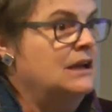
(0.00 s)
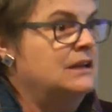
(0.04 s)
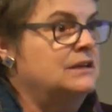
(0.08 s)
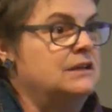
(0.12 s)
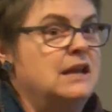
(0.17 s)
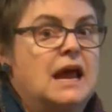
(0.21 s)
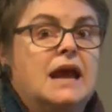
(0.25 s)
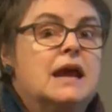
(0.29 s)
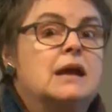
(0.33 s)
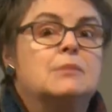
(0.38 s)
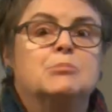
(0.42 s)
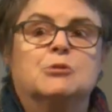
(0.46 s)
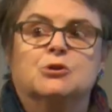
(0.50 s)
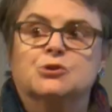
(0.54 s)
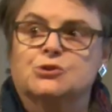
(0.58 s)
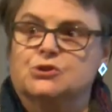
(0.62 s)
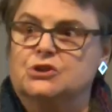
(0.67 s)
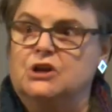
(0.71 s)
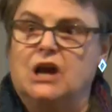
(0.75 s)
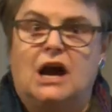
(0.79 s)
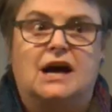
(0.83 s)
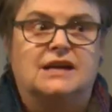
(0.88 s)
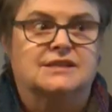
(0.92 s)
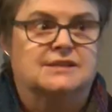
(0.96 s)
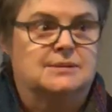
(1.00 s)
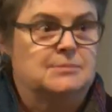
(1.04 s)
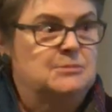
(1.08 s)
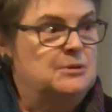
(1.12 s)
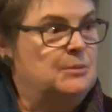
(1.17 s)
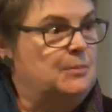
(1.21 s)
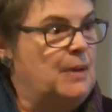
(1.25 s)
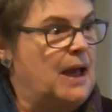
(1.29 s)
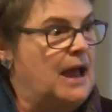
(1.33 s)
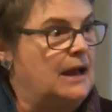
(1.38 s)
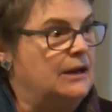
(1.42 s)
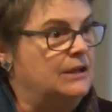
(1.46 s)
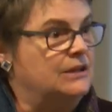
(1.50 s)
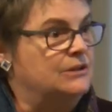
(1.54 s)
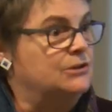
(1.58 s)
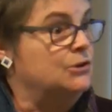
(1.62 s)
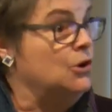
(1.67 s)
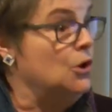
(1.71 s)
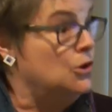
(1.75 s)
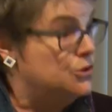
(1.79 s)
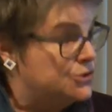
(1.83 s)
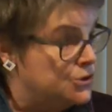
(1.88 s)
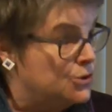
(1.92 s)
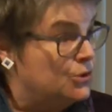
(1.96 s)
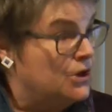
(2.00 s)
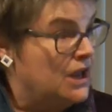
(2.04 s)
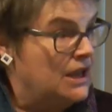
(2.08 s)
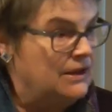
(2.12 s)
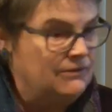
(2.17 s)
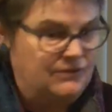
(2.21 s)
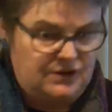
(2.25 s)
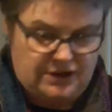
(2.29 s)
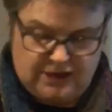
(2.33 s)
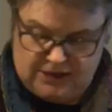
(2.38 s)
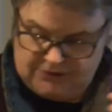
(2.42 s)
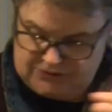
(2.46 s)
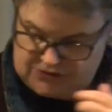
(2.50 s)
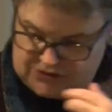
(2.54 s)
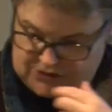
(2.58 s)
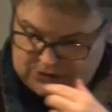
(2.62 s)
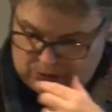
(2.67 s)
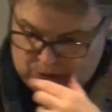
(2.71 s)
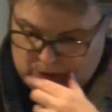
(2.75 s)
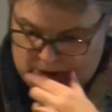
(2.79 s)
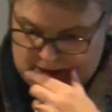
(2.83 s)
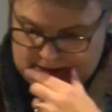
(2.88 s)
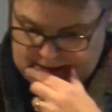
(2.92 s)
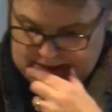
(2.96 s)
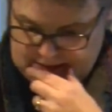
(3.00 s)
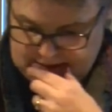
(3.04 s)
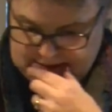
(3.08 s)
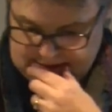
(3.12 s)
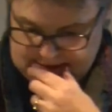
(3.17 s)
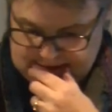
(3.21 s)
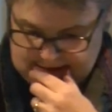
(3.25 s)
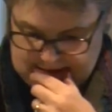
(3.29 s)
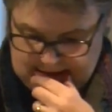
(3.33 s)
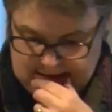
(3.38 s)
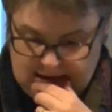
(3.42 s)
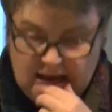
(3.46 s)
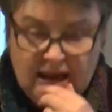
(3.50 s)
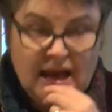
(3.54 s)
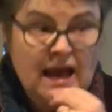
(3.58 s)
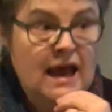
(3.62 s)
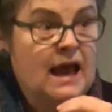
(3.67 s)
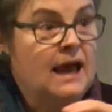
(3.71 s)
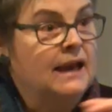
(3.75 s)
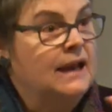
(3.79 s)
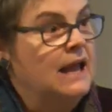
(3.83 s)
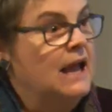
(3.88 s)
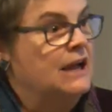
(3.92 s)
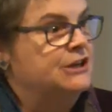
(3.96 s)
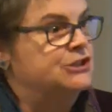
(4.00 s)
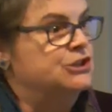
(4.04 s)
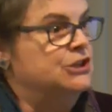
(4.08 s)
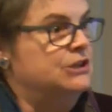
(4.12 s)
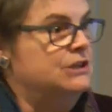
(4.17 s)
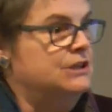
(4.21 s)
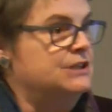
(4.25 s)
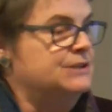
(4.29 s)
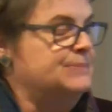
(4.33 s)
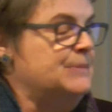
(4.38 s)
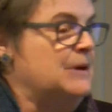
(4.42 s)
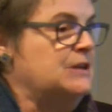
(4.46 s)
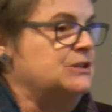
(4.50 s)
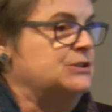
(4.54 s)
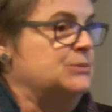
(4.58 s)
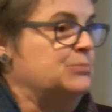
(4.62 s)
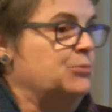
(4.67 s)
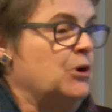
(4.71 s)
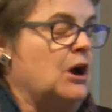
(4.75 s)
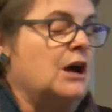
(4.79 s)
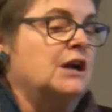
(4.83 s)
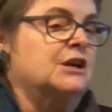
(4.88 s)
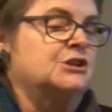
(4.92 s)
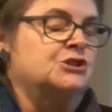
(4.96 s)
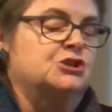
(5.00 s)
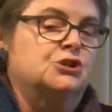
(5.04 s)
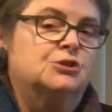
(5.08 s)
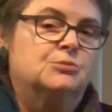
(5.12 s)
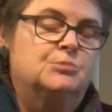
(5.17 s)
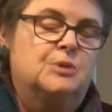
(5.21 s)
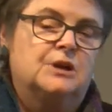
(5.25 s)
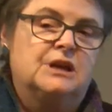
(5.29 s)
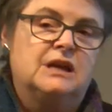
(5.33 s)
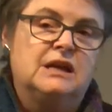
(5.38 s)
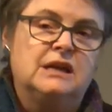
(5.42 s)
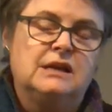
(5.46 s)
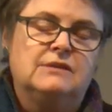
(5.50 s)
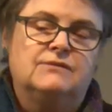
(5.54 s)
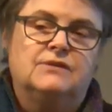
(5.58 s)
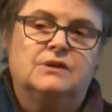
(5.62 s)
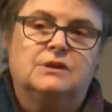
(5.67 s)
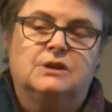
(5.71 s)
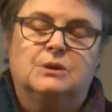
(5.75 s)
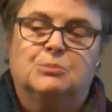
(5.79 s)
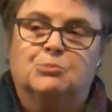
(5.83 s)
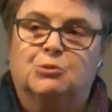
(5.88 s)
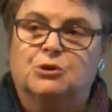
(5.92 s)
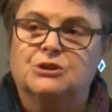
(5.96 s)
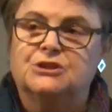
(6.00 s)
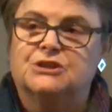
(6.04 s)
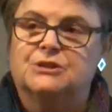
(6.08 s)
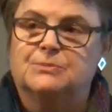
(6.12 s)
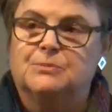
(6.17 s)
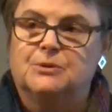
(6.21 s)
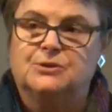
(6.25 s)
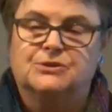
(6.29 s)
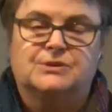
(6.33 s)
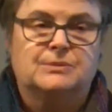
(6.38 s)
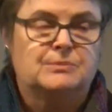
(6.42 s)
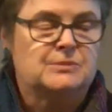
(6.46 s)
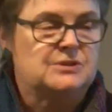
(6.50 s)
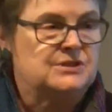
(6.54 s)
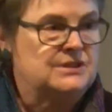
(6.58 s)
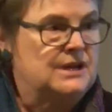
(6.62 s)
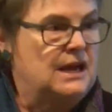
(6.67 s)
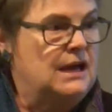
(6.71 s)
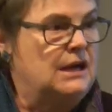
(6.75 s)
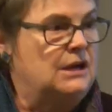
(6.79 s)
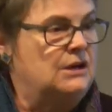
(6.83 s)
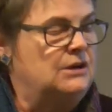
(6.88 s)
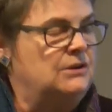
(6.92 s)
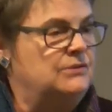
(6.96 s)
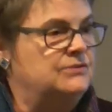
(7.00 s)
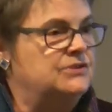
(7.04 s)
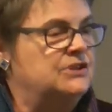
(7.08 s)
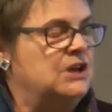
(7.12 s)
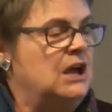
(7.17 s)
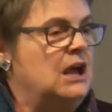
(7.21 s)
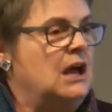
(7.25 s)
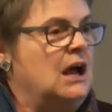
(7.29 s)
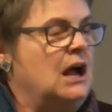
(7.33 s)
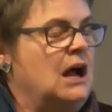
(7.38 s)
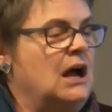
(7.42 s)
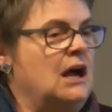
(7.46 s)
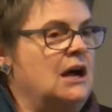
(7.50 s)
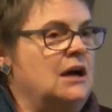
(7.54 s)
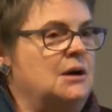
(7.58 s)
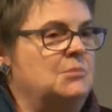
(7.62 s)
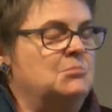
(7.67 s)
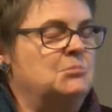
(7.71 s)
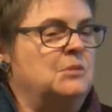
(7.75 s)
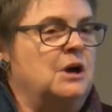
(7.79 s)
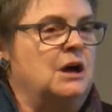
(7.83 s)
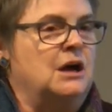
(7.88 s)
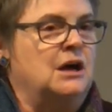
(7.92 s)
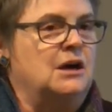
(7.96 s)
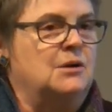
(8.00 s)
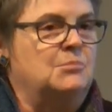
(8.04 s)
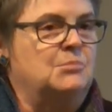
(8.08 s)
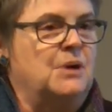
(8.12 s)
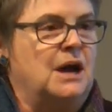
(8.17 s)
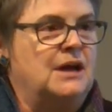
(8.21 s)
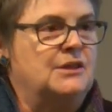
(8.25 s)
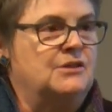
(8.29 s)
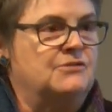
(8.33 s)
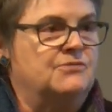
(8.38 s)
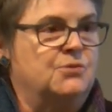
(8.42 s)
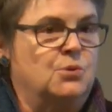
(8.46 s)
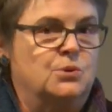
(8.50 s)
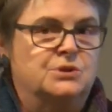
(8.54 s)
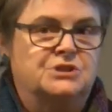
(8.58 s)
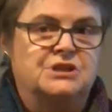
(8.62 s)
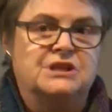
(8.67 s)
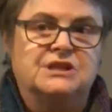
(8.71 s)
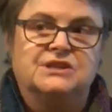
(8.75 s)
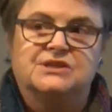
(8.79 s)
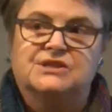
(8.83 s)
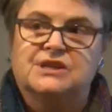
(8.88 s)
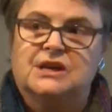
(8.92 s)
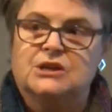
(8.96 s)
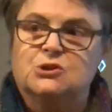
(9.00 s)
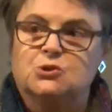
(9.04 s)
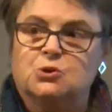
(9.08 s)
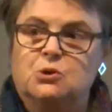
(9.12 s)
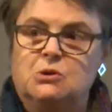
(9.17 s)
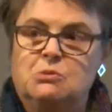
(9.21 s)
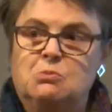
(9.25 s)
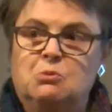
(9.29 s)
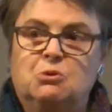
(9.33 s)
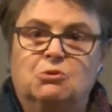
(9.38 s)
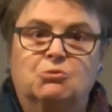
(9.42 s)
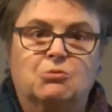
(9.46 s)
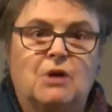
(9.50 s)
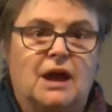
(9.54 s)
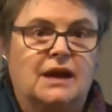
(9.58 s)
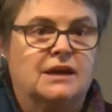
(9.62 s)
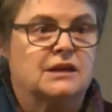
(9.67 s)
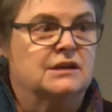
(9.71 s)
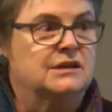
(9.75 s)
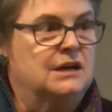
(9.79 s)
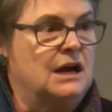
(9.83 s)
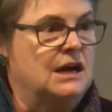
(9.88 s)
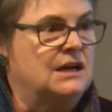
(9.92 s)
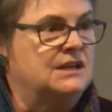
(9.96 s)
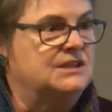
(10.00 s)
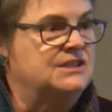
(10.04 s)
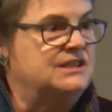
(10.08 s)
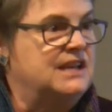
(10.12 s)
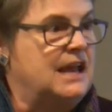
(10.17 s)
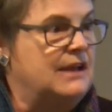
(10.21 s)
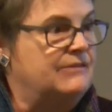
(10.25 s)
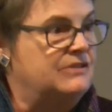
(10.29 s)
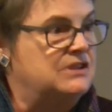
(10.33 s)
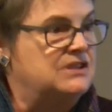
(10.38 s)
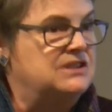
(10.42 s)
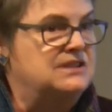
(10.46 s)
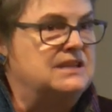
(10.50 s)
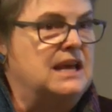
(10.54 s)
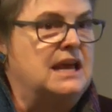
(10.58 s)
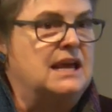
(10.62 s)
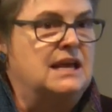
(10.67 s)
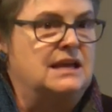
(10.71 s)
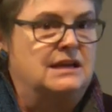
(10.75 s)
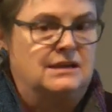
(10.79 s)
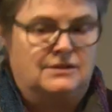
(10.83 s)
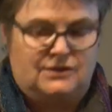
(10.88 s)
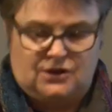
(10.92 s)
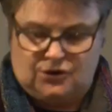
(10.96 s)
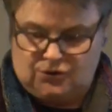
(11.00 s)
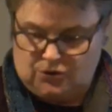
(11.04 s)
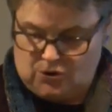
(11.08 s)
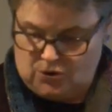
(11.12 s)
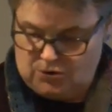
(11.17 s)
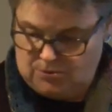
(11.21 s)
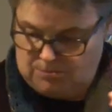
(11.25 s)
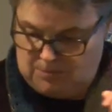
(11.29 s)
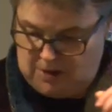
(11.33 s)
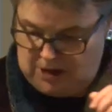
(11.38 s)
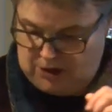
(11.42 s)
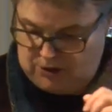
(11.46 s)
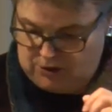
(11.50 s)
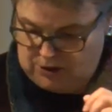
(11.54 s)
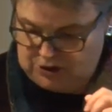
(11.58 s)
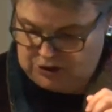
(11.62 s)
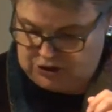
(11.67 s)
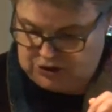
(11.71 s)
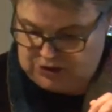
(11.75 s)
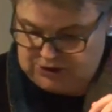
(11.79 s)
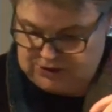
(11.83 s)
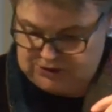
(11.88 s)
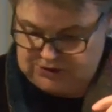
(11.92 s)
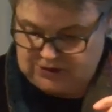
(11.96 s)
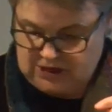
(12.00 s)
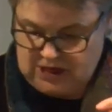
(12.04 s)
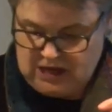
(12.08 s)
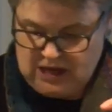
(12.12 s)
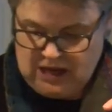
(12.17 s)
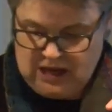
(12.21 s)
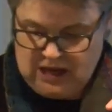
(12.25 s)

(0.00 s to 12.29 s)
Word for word: Neighbors gossiped about it and also gave gifts at weddings. And actually, this might surprise you, but even the principals themselves um, uh, by the 14th century were recognized to have a say in their own marriages.